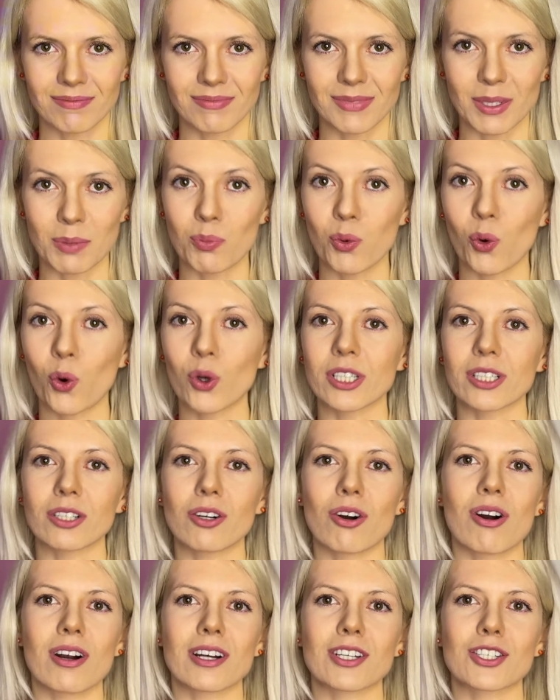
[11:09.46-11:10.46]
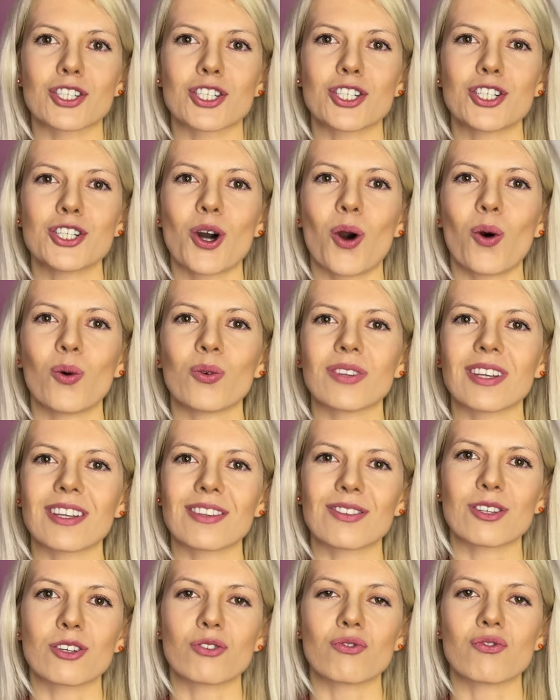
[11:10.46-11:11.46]
The border guards know
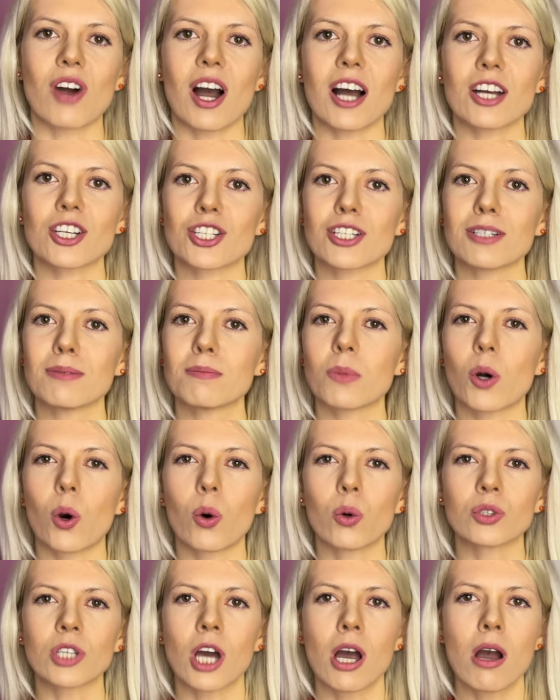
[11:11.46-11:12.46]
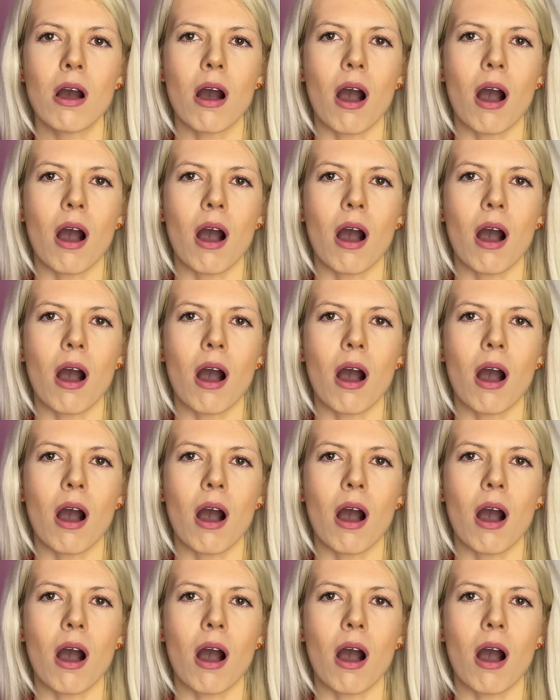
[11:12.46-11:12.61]
that the Russian boat,